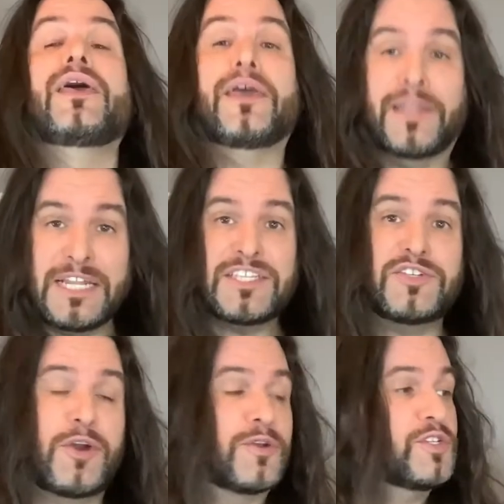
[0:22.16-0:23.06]
Let's
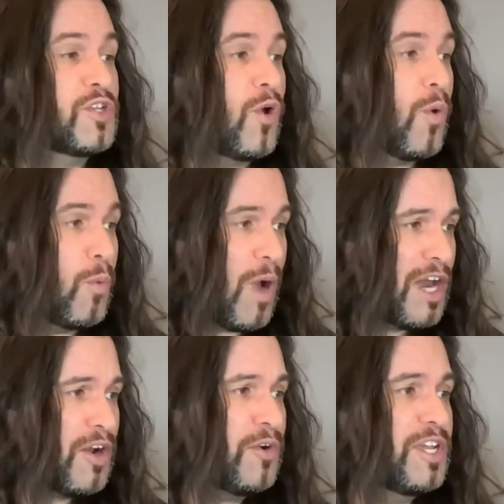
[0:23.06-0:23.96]
start. So what
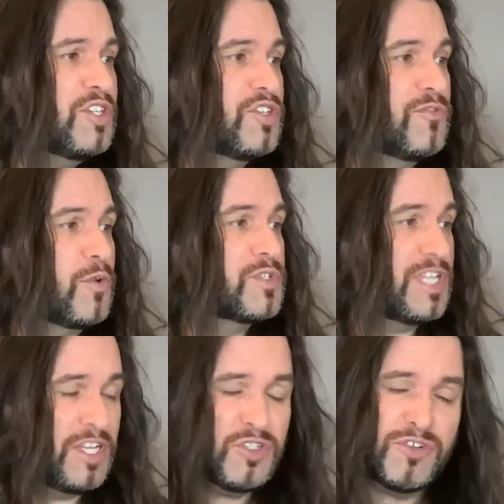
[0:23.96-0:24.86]
are intervals?
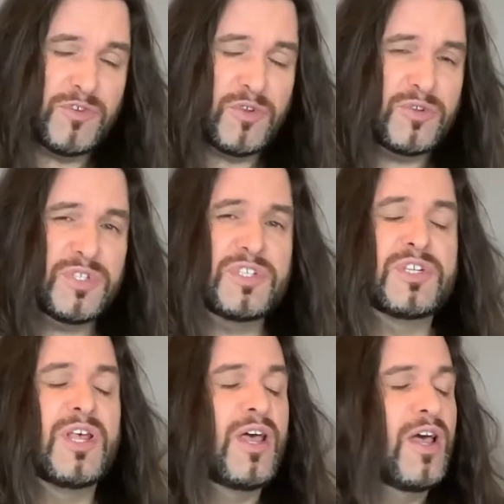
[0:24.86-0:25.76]

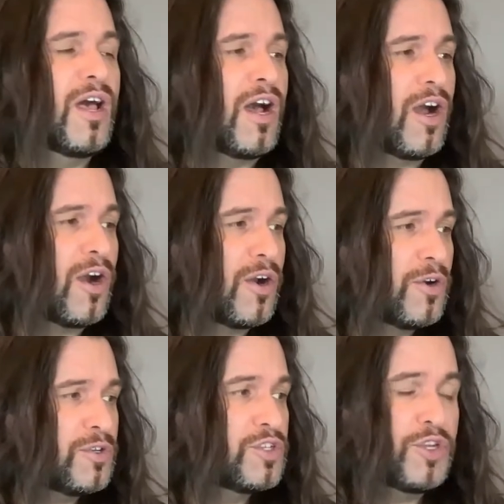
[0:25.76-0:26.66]
Intervals
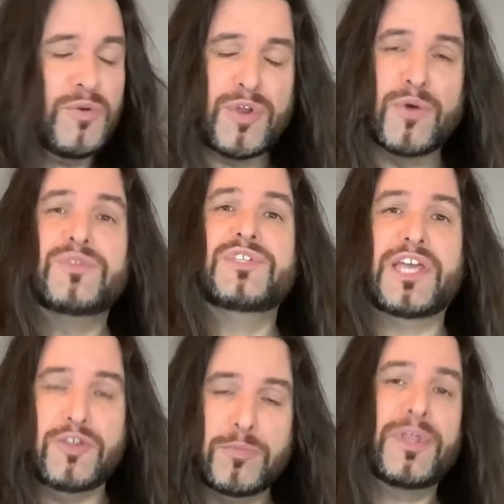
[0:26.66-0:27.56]
are two notes that
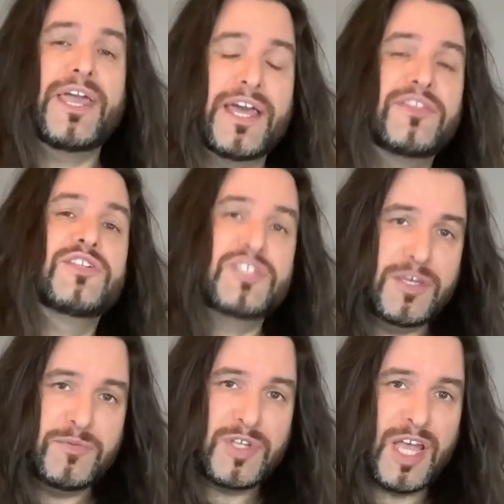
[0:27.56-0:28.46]
you play at the
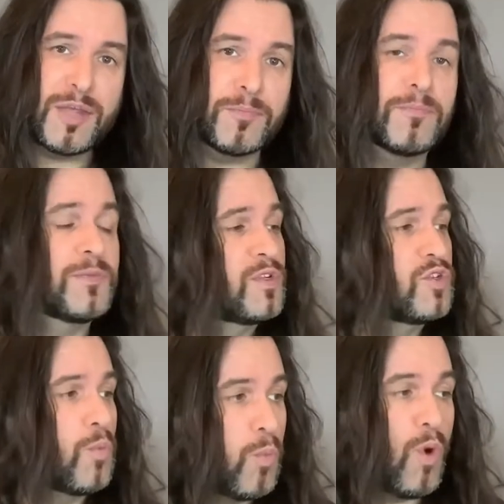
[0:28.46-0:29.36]
same time. So
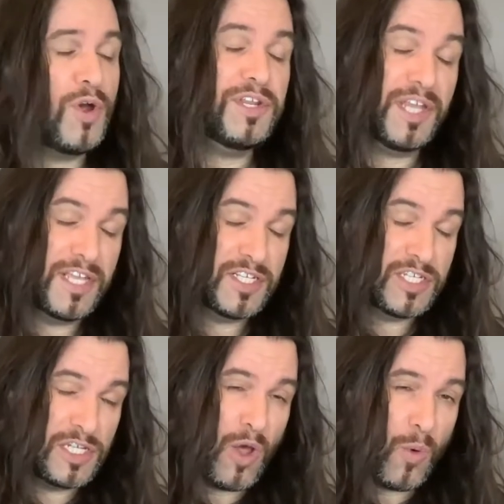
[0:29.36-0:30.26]
one is
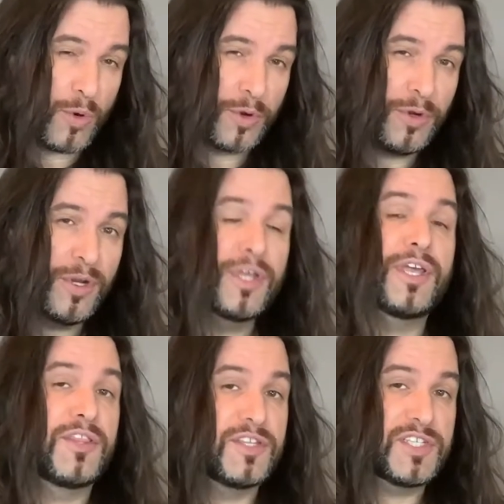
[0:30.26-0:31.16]
lower
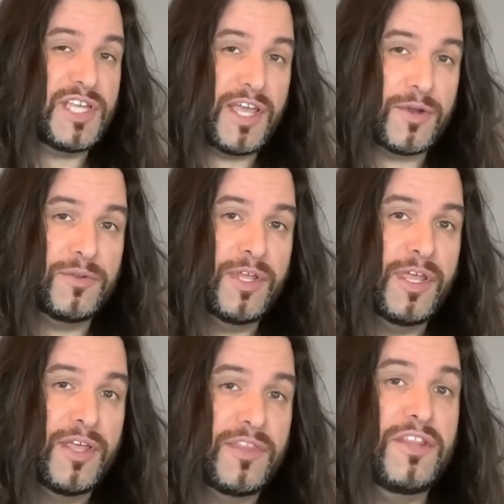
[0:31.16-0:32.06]
in the sound
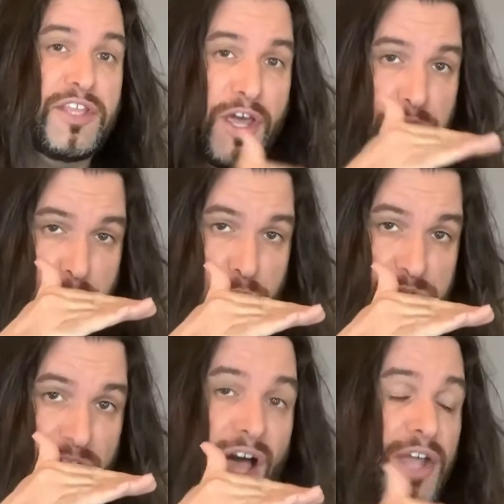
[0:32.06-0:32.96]
than the other who
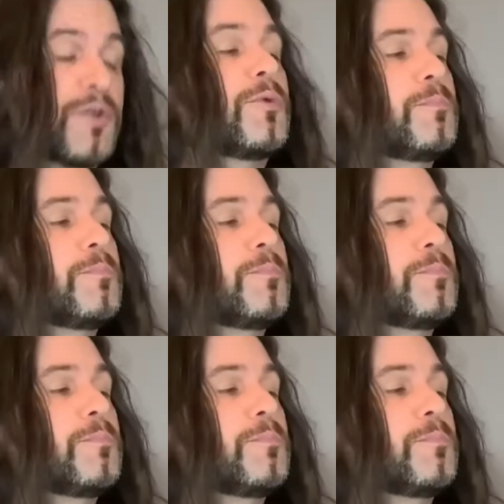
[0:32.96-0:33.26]
is higher.